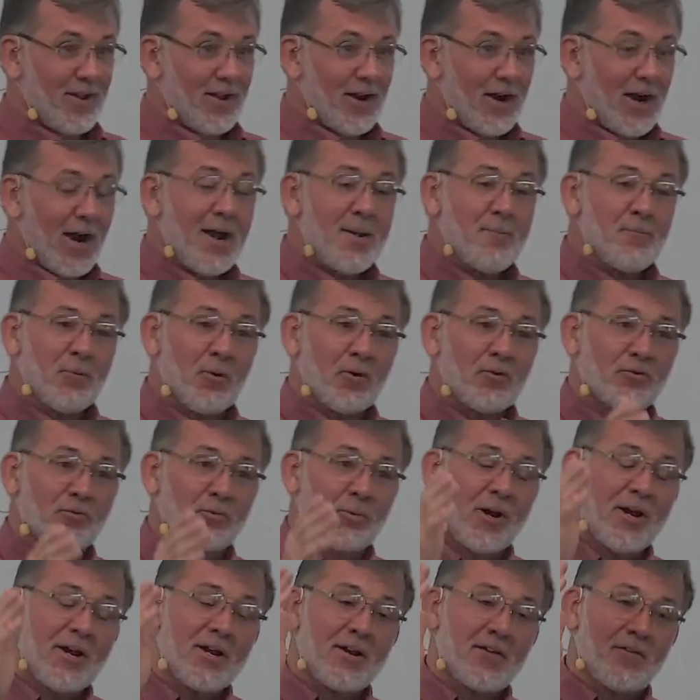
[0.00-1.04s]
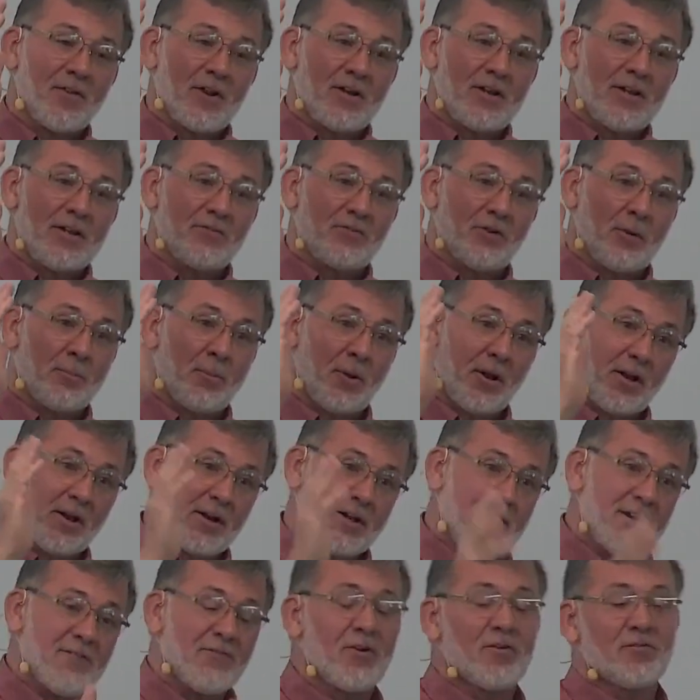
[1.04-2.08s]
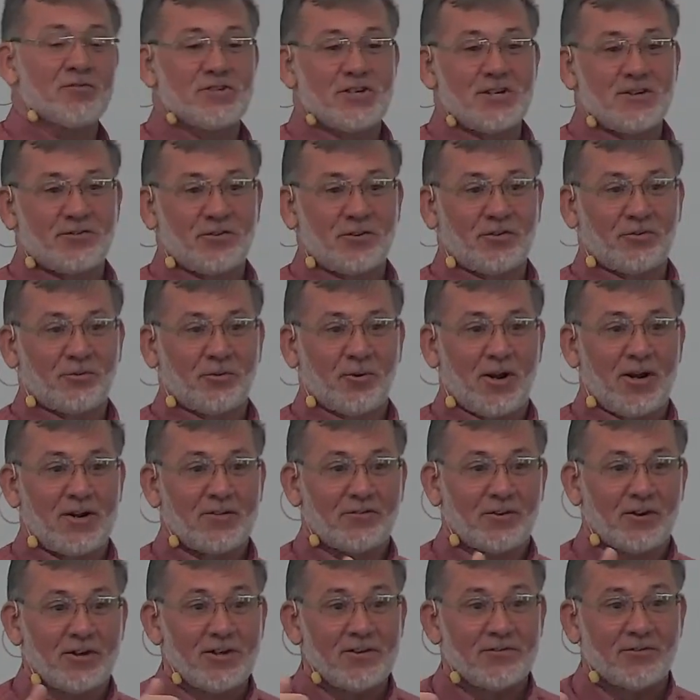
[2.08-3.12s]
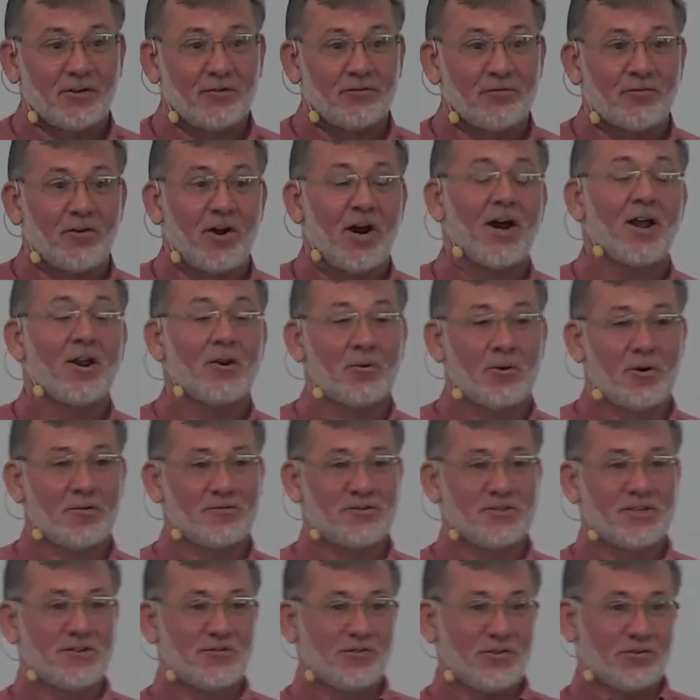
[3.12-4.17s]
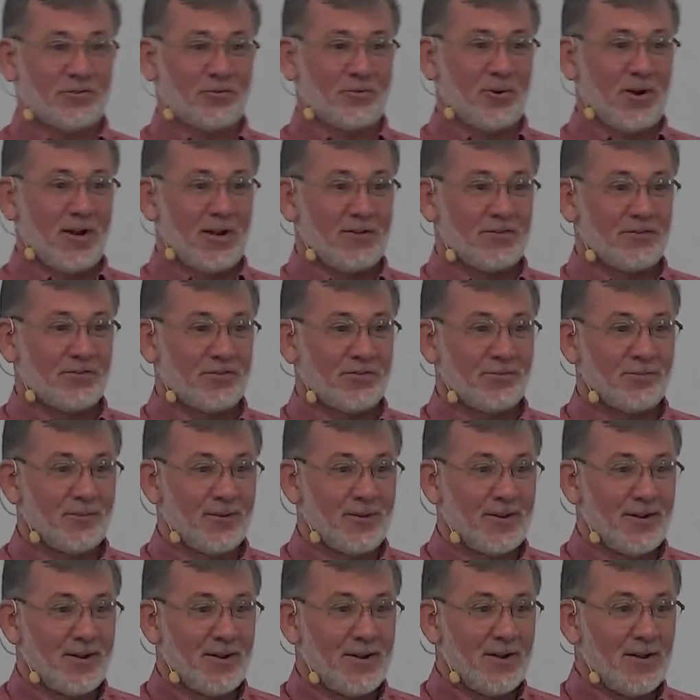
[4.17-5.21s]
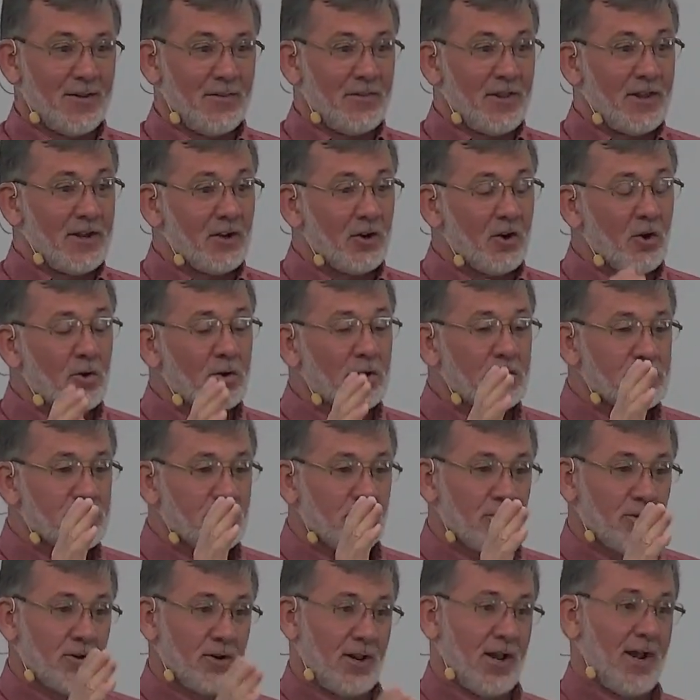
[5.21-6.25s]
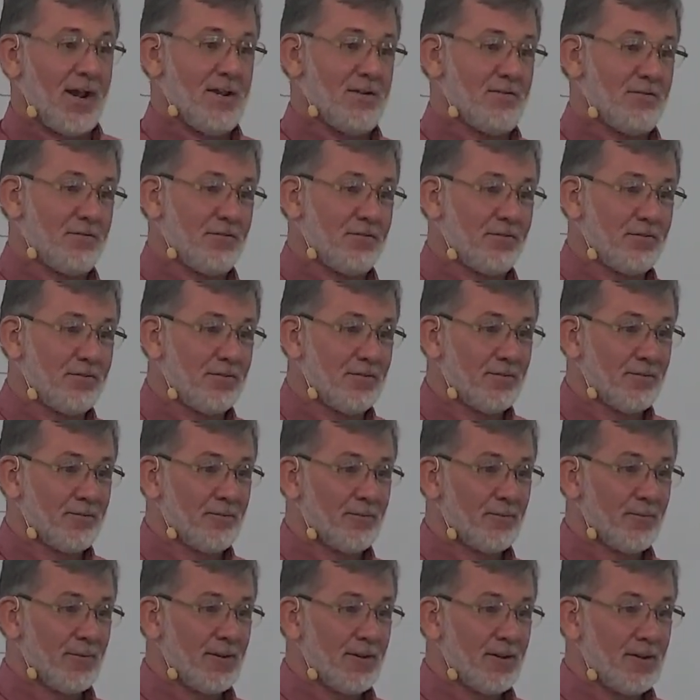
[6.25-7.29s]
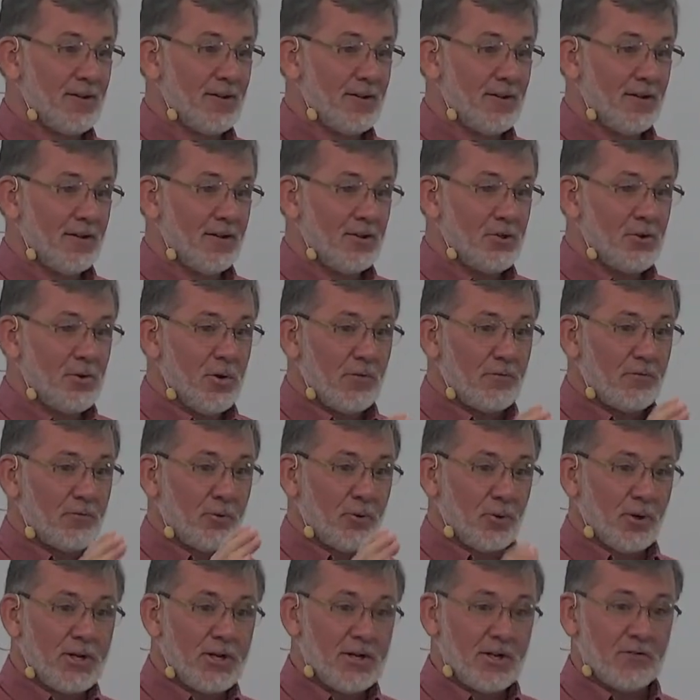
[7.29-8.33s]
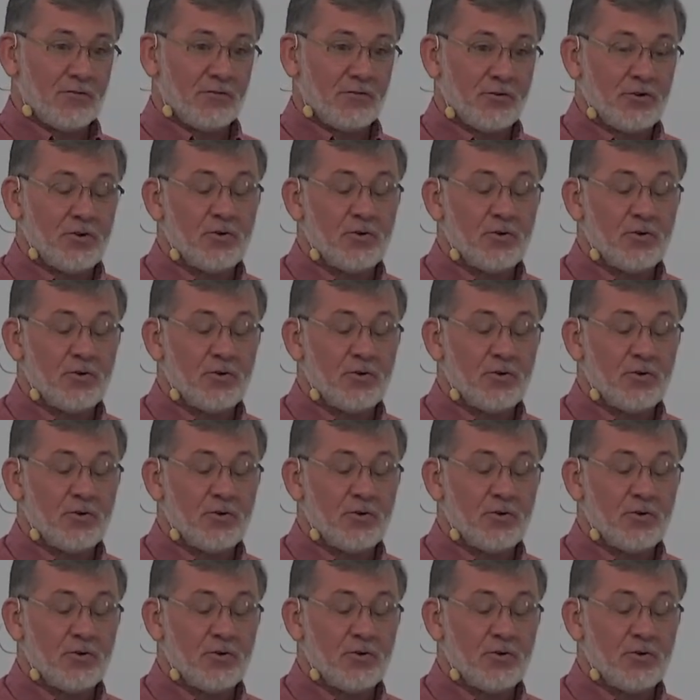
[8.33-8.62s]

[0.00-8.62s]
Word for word: I'm persuaded that he's a believer of Jesus Christ, that he's a follower of Jesus Christ. They look at your life. You have credence.